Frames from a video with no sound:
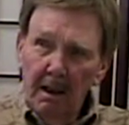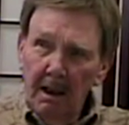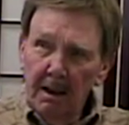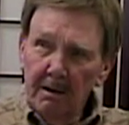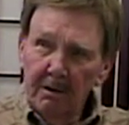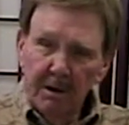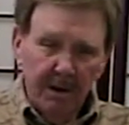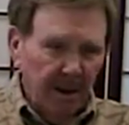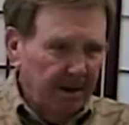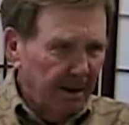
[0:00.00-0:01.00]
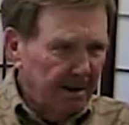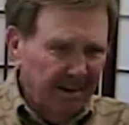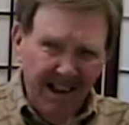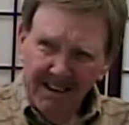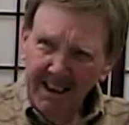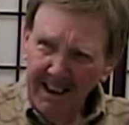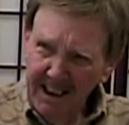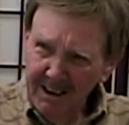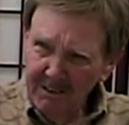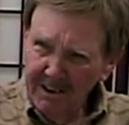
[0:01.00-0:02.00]
And of course I thought, that's a
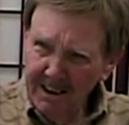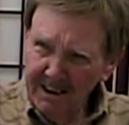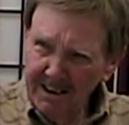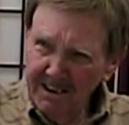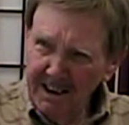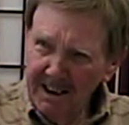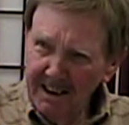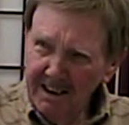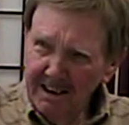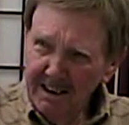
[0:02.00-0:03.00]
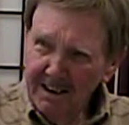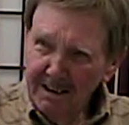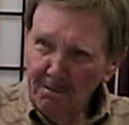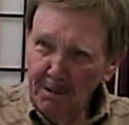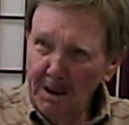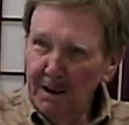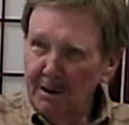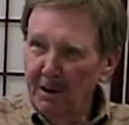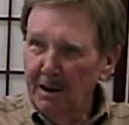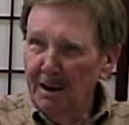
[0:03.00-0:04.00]
hell of a thing to say, being a
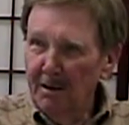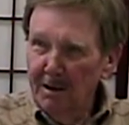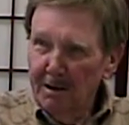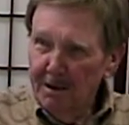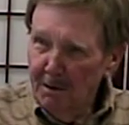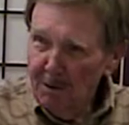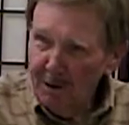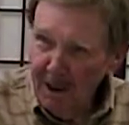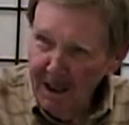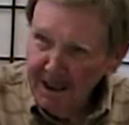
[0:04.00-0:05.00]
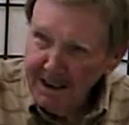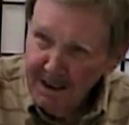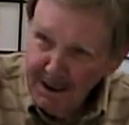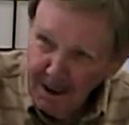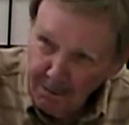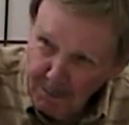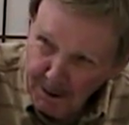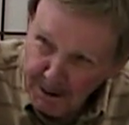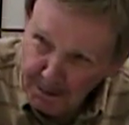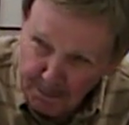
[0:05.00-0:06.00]
good, democratic
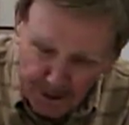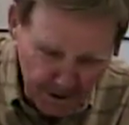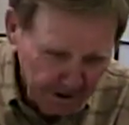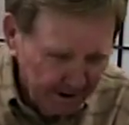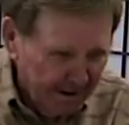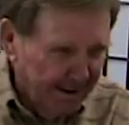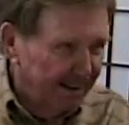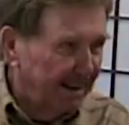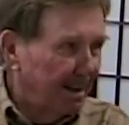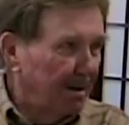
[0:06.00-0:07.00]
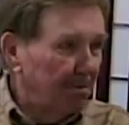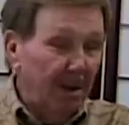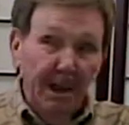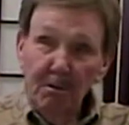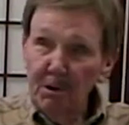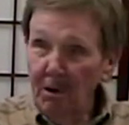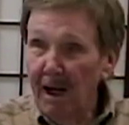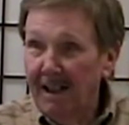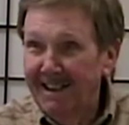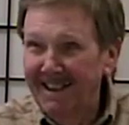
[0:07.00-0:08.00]
American person. But he was right.